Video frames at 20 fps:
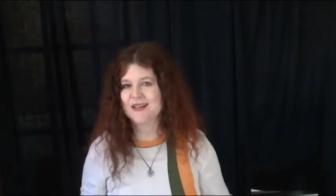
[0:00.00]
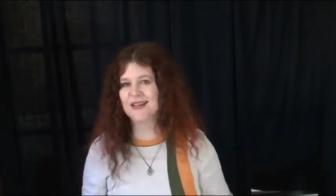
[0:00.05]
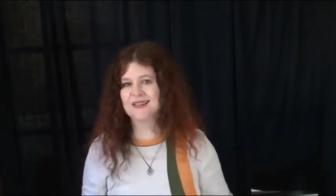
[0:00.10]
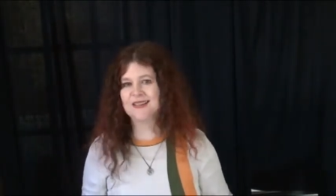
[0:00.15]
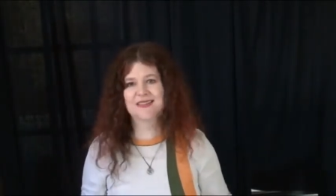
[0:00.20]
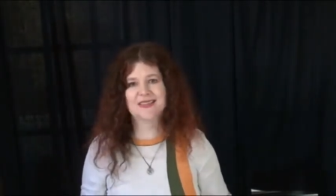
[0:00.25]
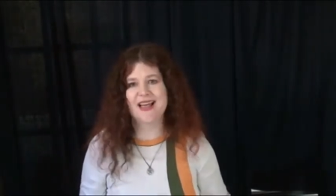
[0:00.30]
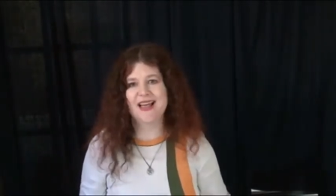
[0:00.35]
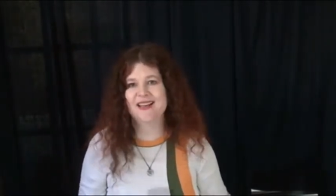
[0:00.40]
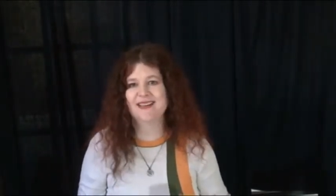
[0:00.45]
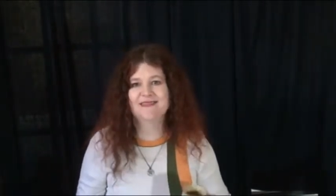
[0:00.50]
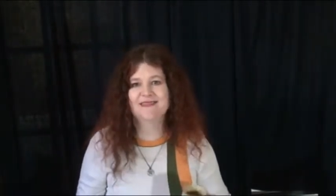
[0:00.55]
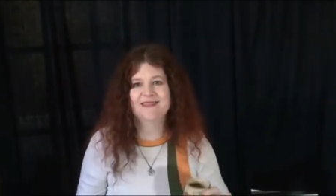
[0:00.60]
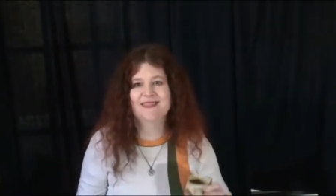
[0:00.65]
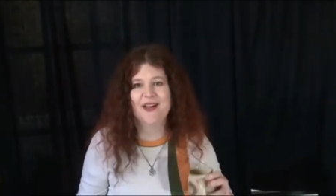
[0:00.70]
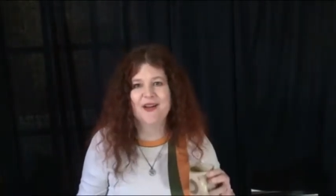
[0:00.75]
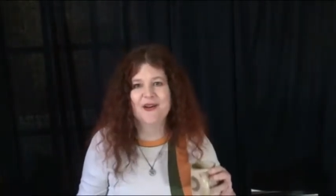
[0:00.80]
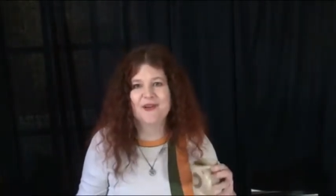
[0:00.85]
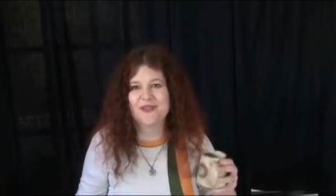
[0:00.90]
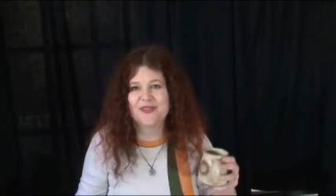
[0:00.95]
Because, like,
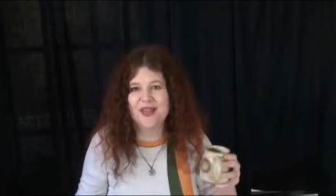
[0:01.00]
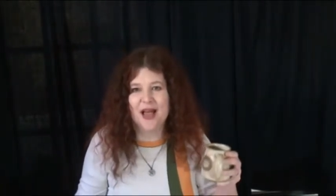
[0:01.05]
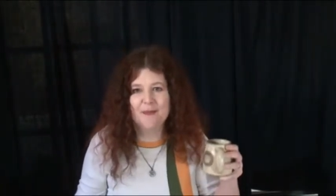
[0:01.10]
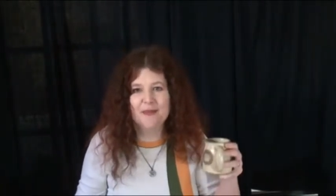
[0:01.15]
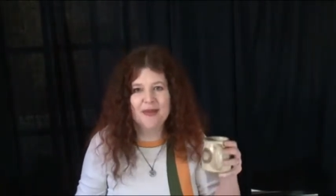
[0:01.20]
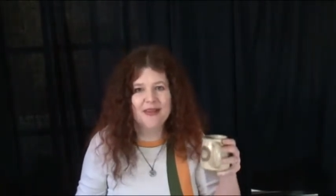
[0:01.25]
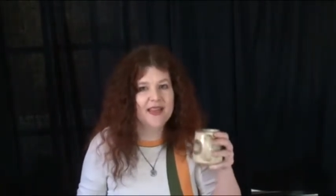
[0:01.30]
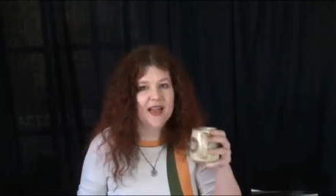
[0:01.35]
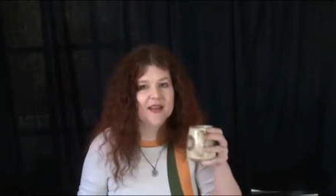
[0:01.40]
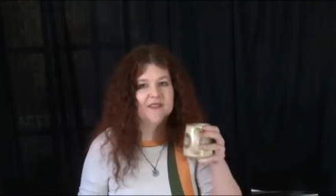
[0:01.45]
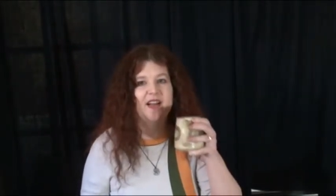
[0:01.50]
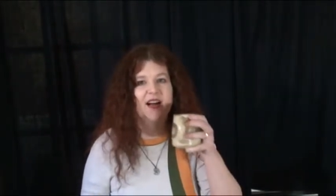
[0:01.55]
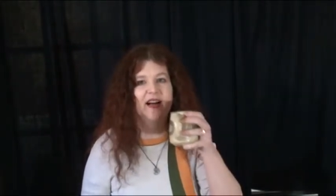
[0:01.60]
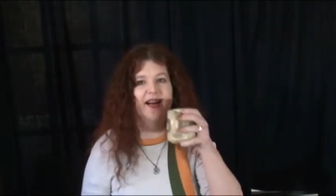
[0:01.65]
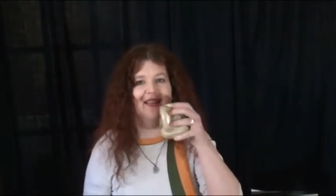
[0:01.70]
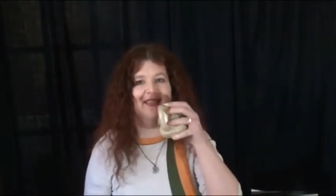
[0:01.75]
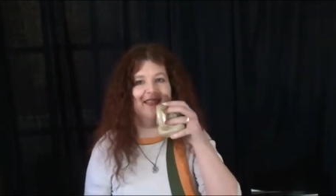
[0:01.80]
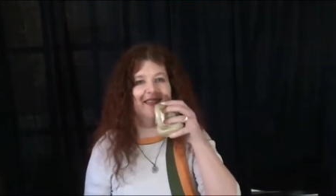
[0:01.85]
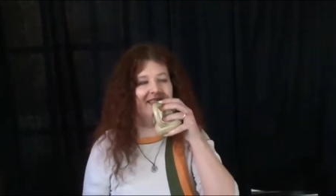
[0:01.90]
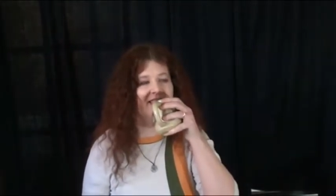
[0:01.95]
you know, zombies have
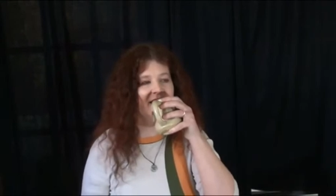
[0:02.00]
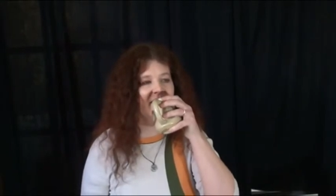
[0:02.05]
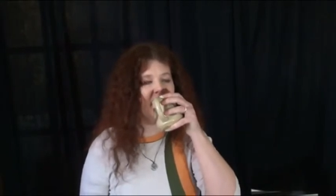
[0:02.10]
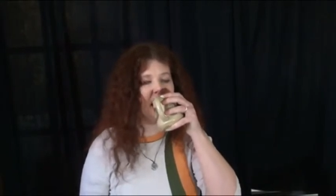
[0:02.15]
guns.